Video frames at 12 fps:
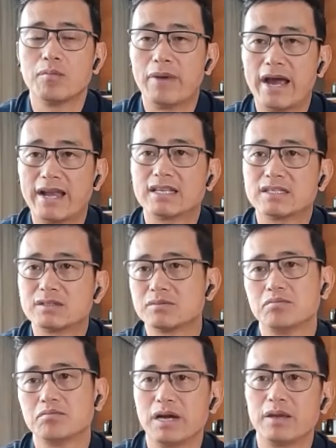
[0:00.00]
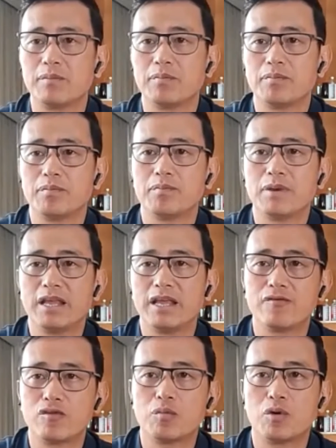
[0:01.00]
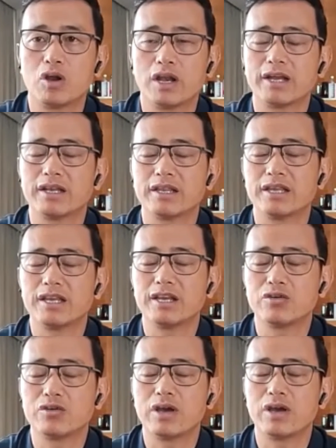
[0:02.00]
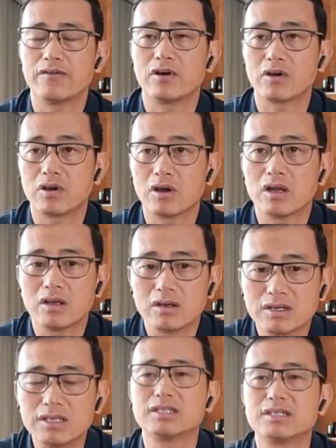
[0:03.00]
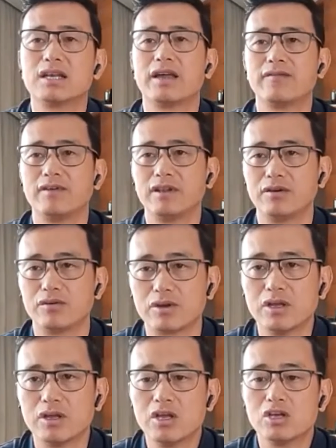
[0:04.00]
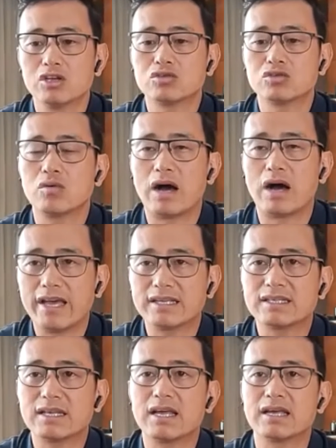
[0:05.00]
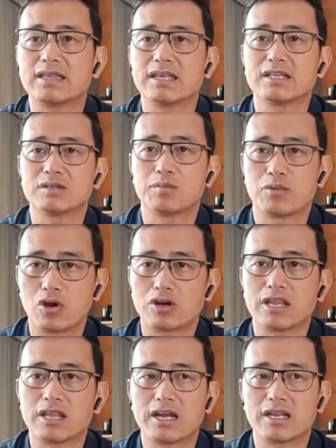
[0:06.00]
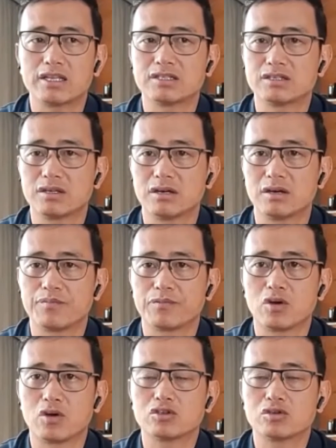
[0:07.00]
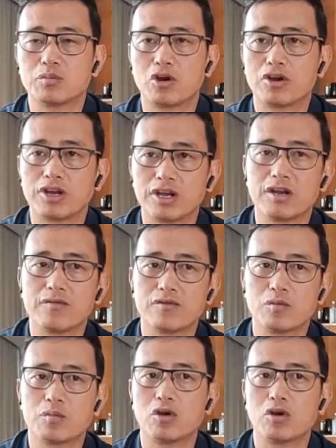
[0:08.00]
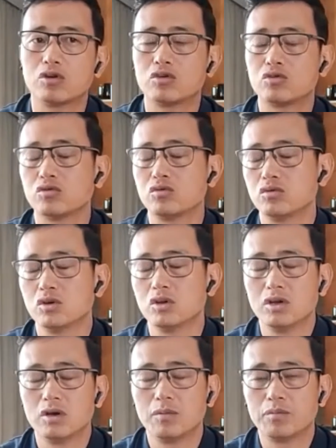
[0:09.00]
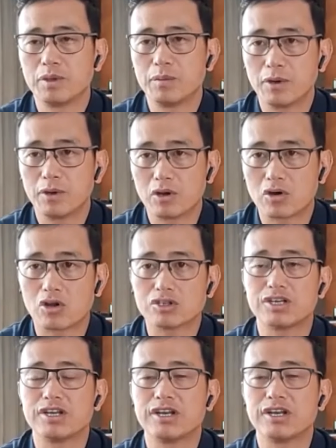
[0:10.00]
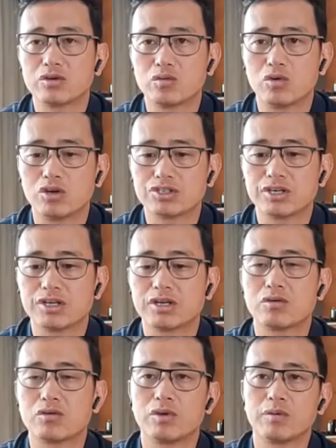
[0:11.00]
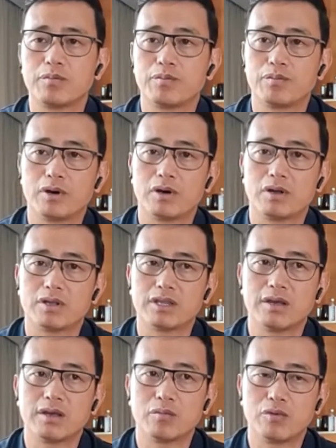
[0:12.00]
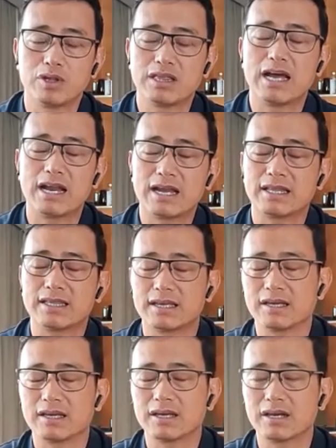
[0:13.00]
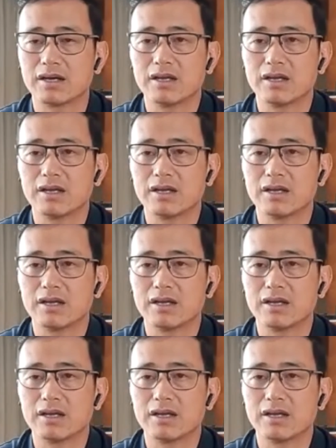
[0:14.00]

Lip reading: managed by playing football, and they need to have a decent livelihood. So ISL, I think, has brought that. It's also brought Indian football to people across India to watch it. With that, I think